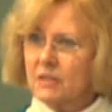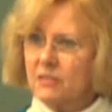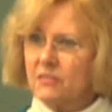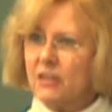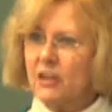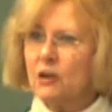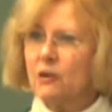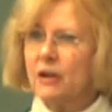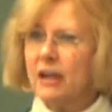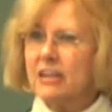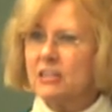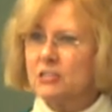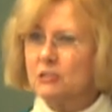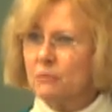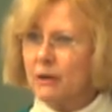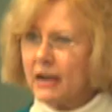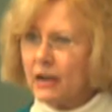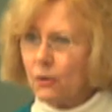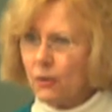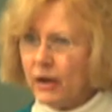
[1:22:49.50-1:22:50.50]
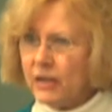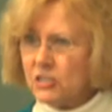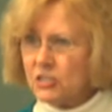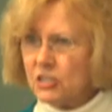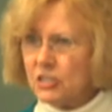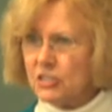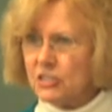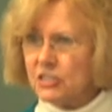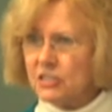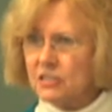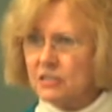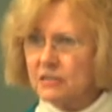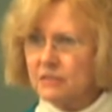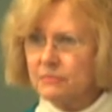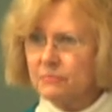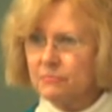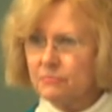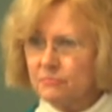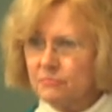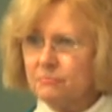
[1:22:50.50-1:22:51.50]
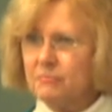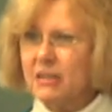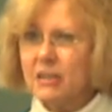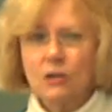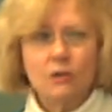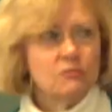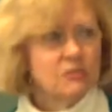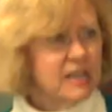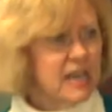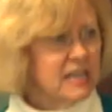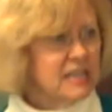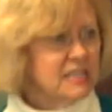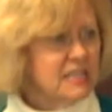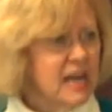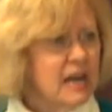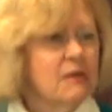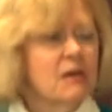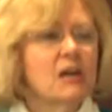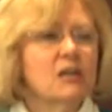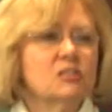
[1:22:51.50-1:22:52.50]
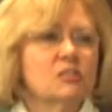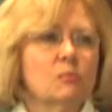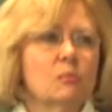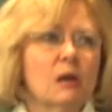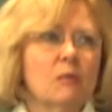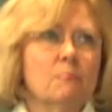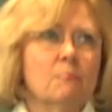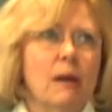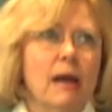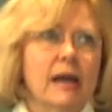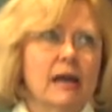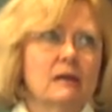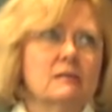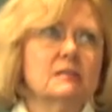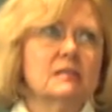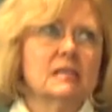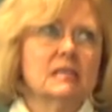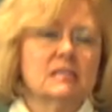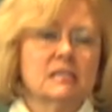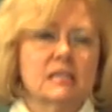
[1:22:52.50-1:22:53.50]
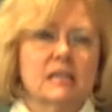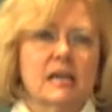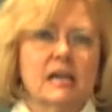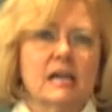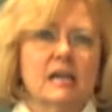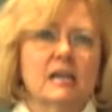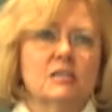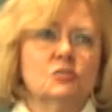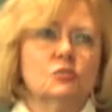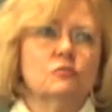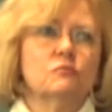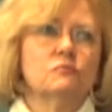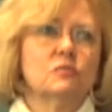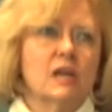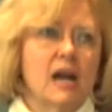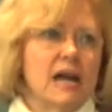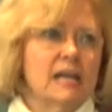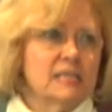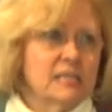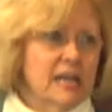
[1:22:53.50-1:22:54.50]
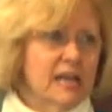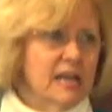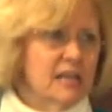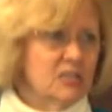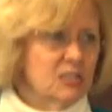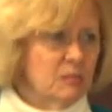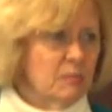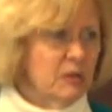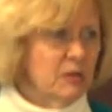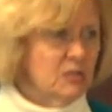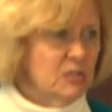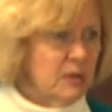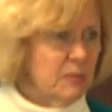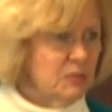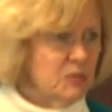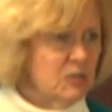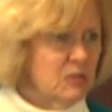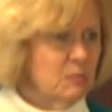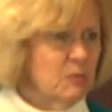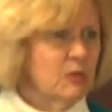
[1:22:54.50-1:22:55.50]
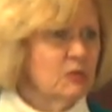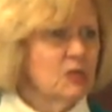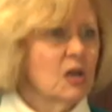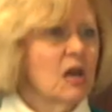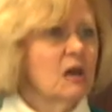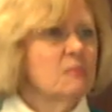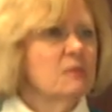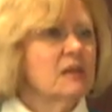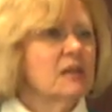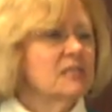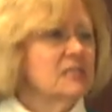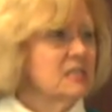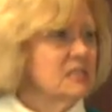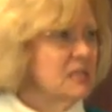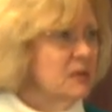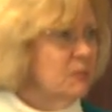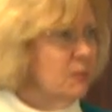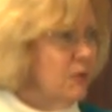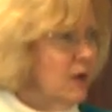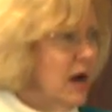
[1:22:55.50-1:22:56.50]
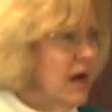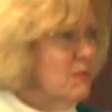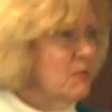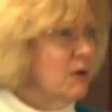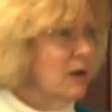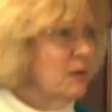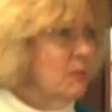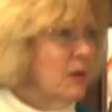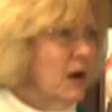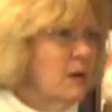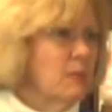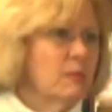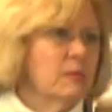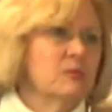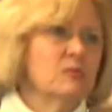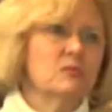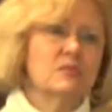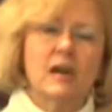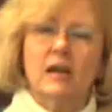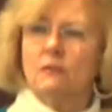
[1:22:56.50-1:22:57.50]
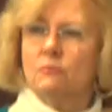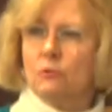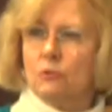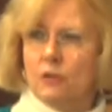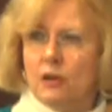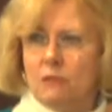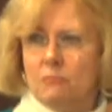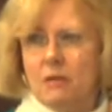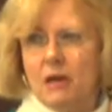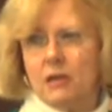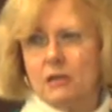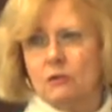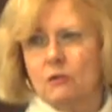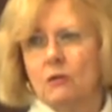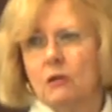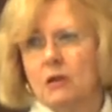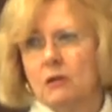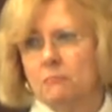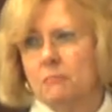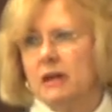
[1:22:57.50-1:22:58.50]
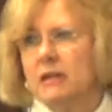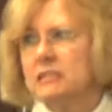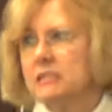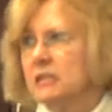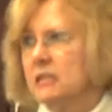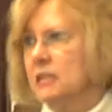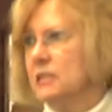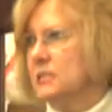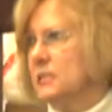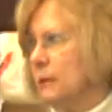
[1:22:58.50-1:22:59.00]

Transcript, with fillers: they don't ask the right questions. They don't take the time. So we're pounding into their heads, you've got to ask about substance abuse because it's a primary problem and you've got to rule out medical, medicine, and